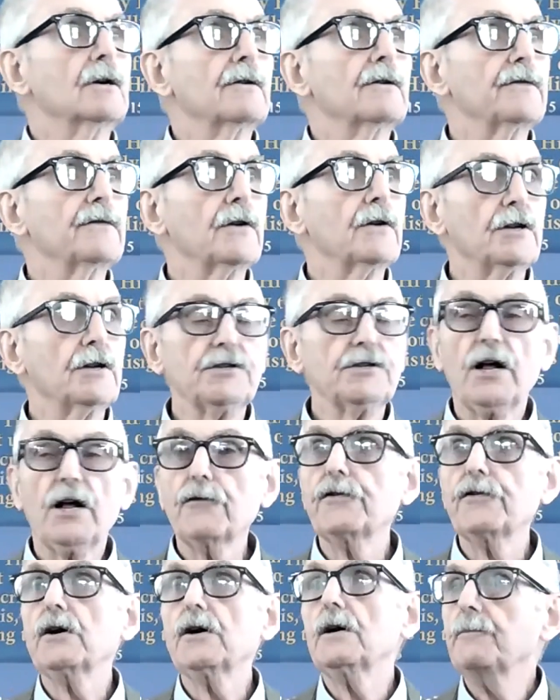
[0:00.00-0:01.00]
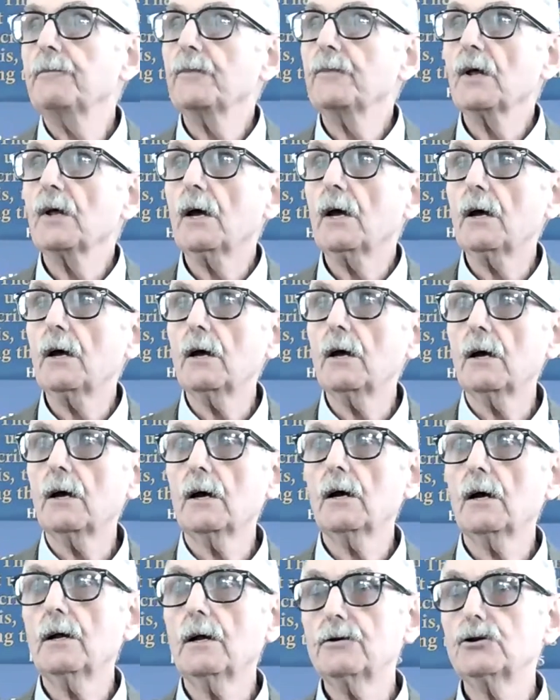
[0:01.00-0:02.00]
Philadelphia
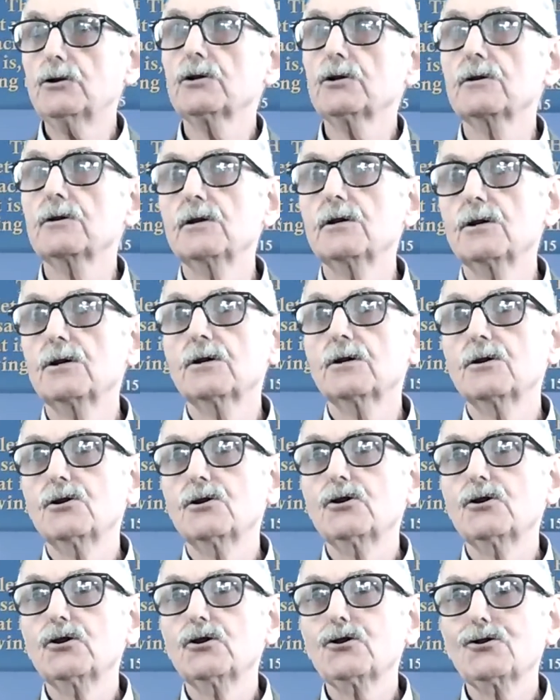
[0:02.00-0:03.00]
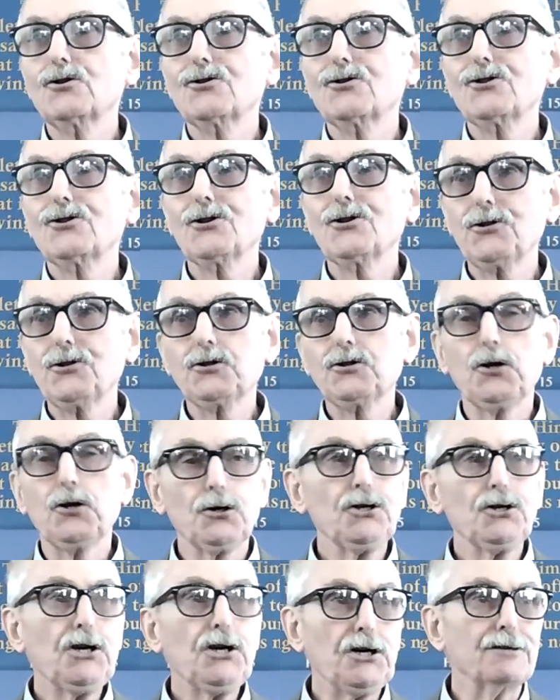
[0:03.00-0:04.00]
and to the
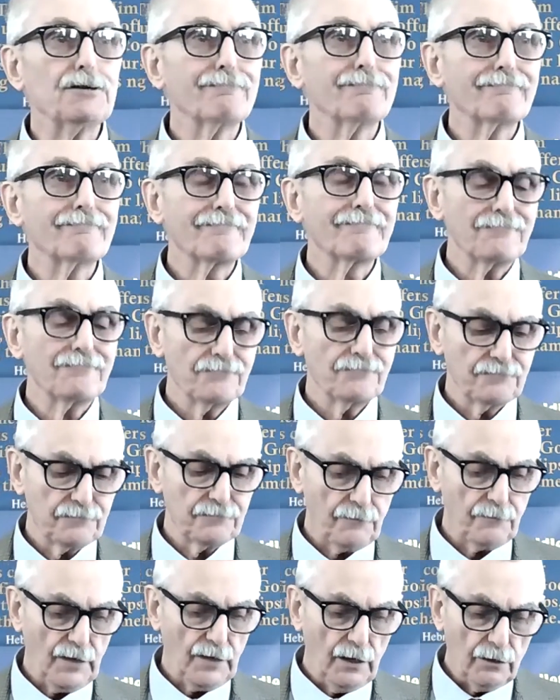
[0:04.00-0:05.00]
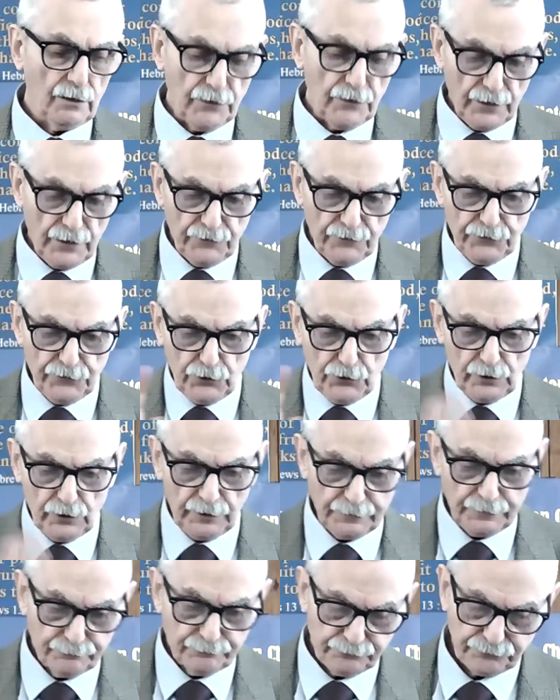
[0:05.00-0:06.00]
church here. Then
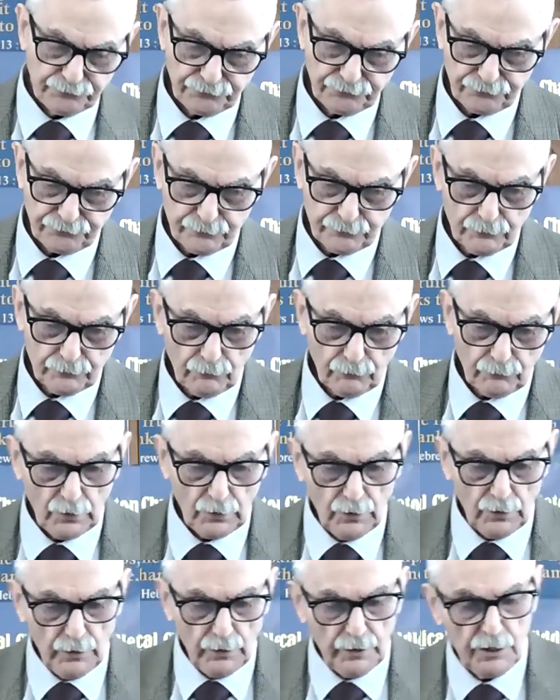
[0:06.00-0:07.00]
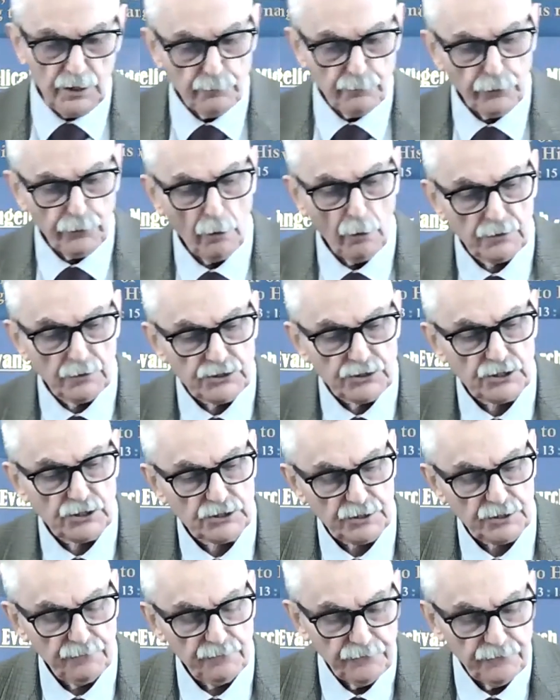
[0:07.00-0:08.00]
thirdly, he promises
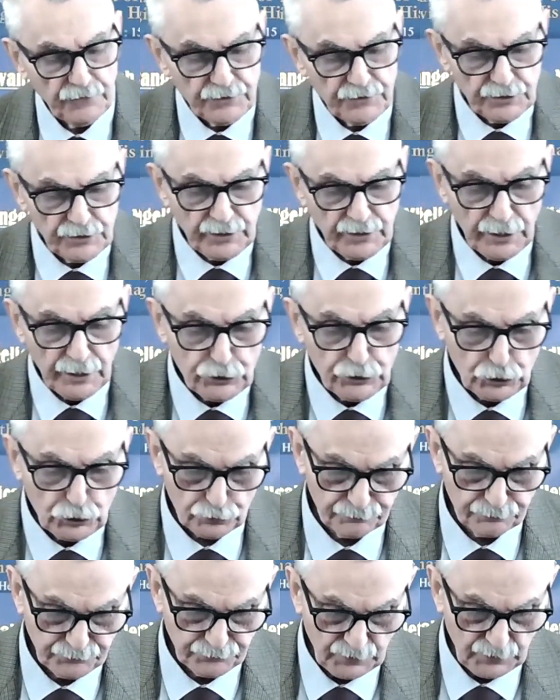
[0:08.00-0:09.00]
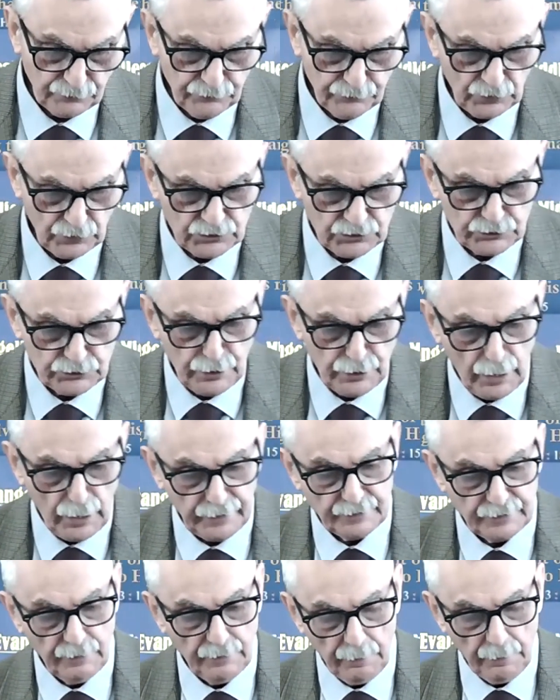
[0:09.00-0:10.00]
them vindication in verse
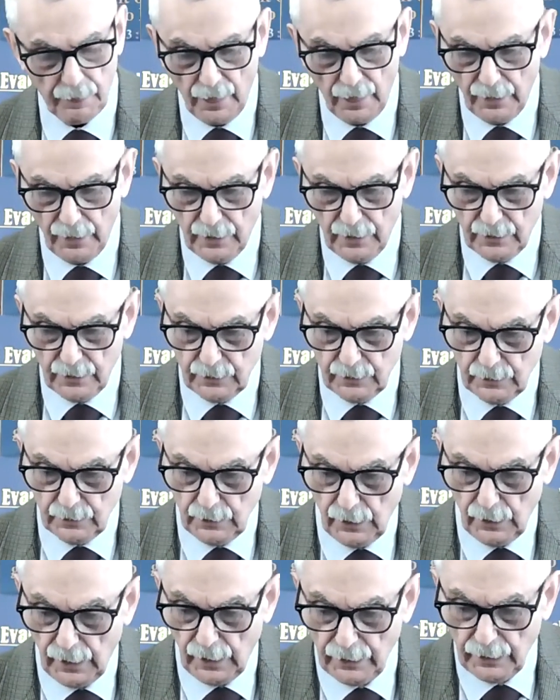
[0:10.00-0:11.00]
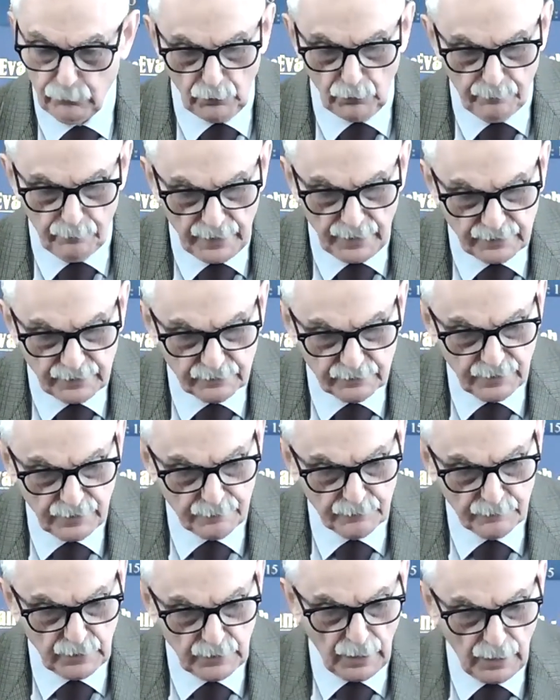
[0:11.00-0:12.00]
9. "I will make
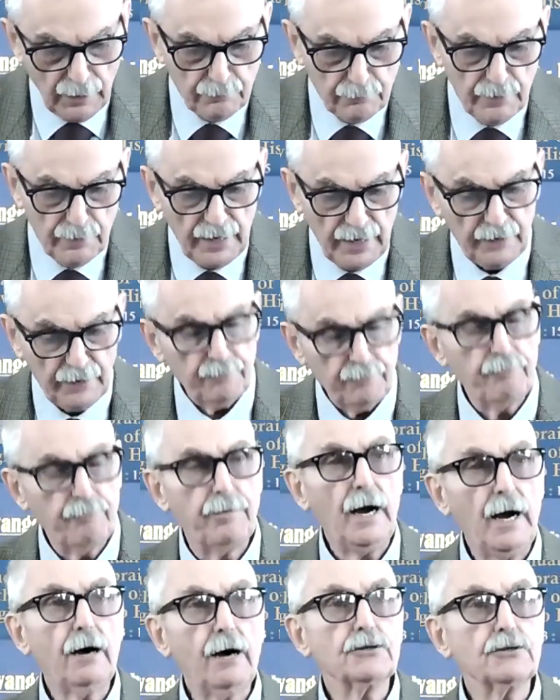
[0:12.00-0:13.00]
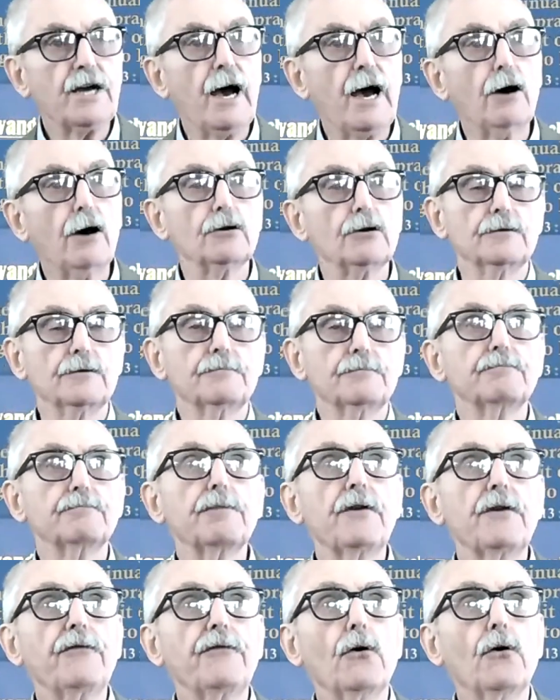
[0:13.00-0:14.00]
them come and bow down
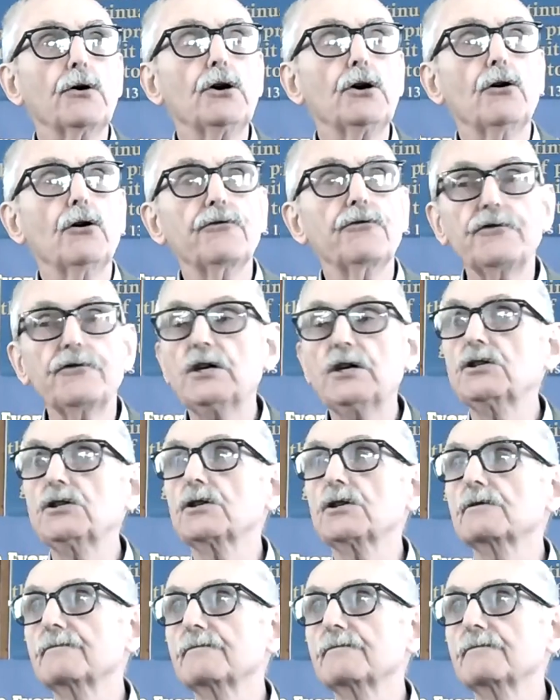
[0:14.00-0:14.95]
before your feet."